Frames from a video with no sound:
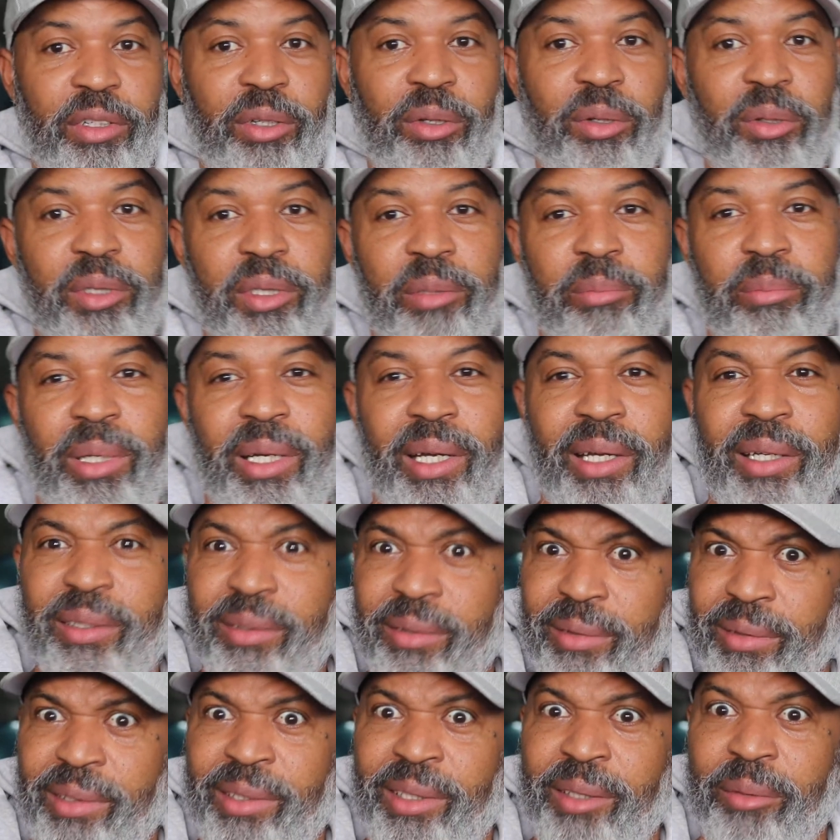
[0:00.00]
hold it
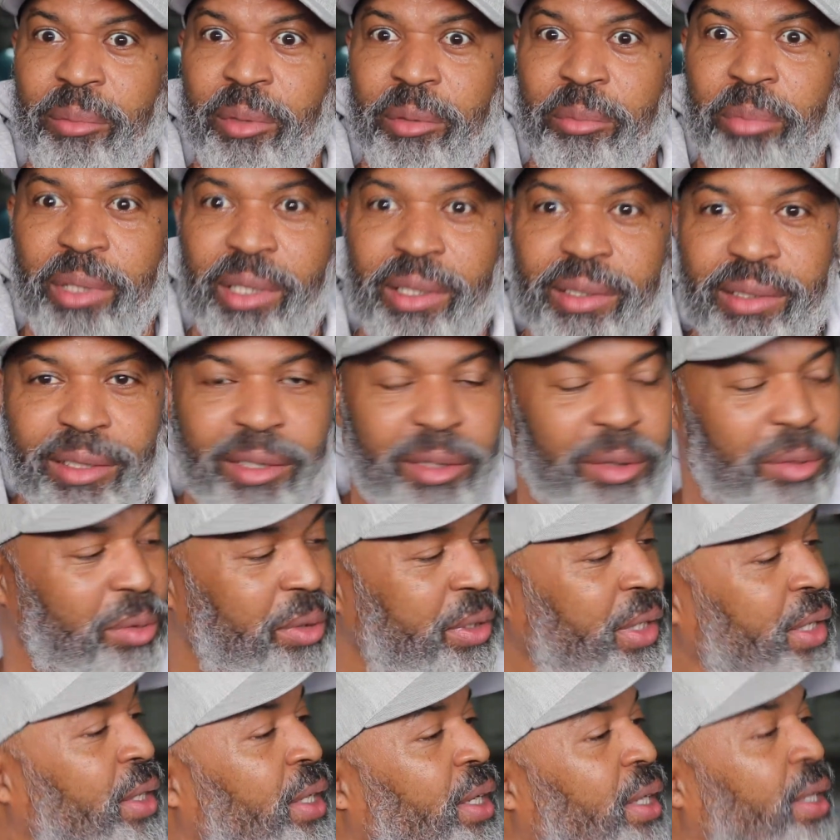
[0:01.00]
back. Damn, I'm getting
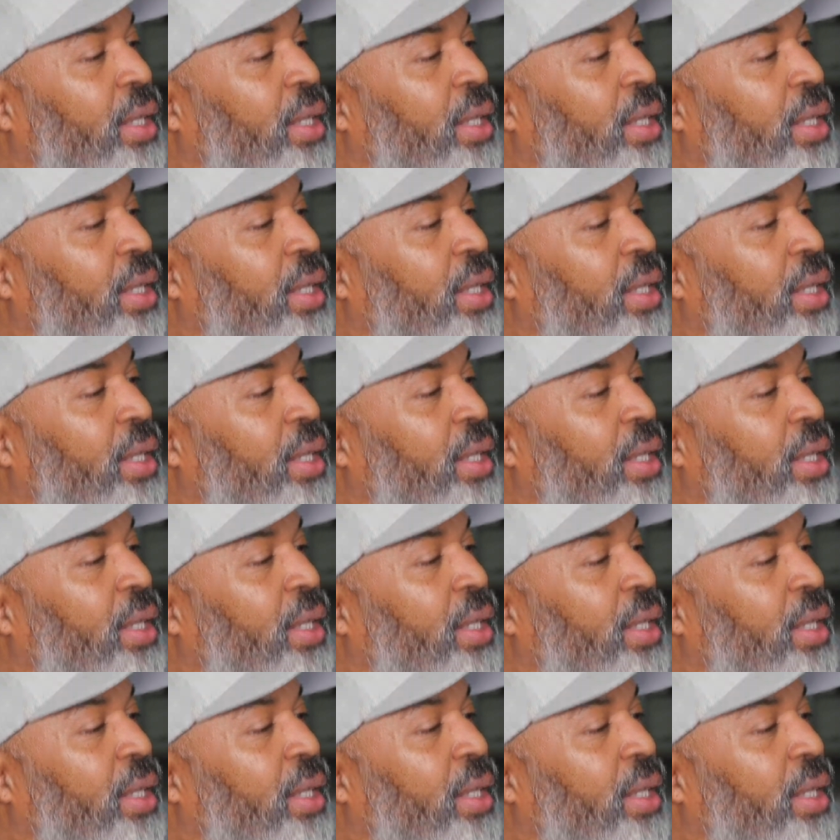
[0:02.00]
old.